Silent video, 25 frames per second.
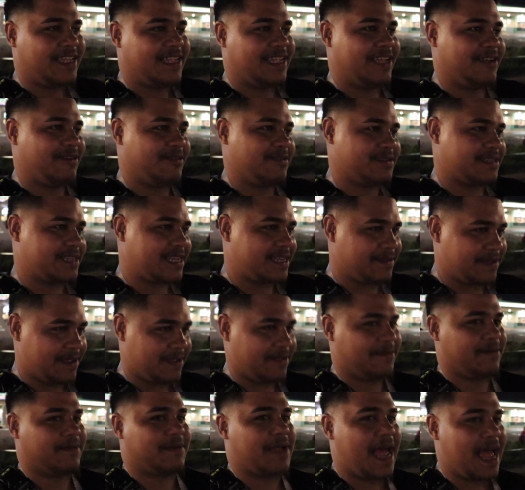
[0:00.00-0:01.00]
It was
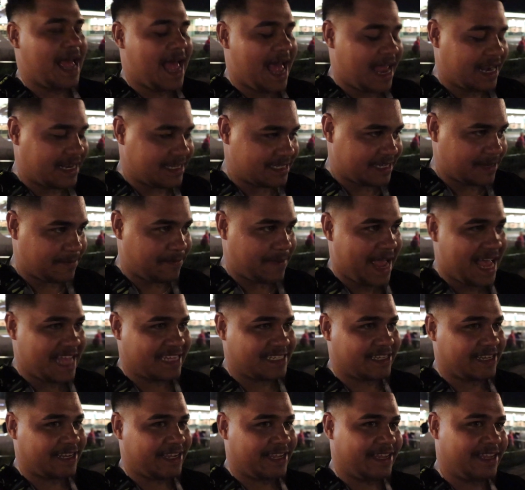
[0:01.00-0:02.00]
at its
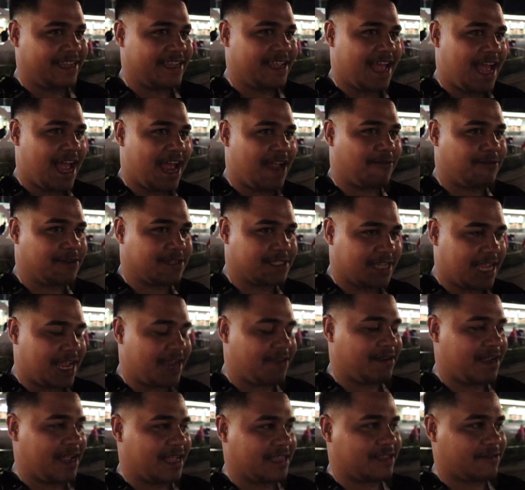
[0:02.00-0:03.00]
capacity
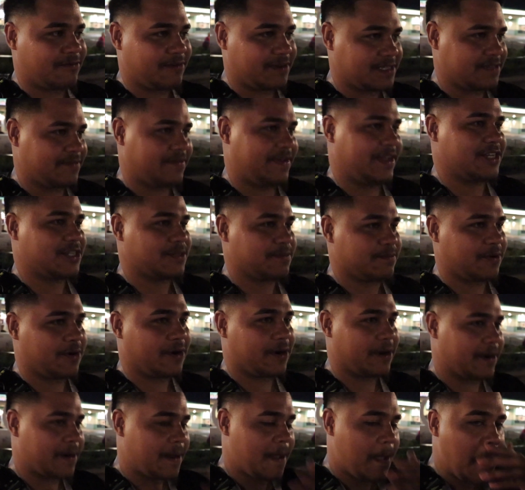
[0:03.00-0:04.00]
at the reservation
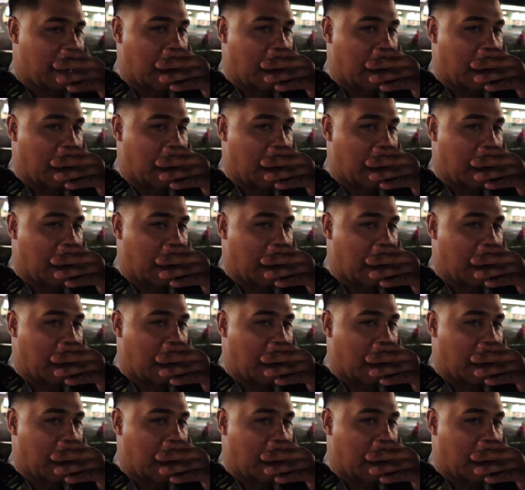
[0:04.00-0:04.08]
part.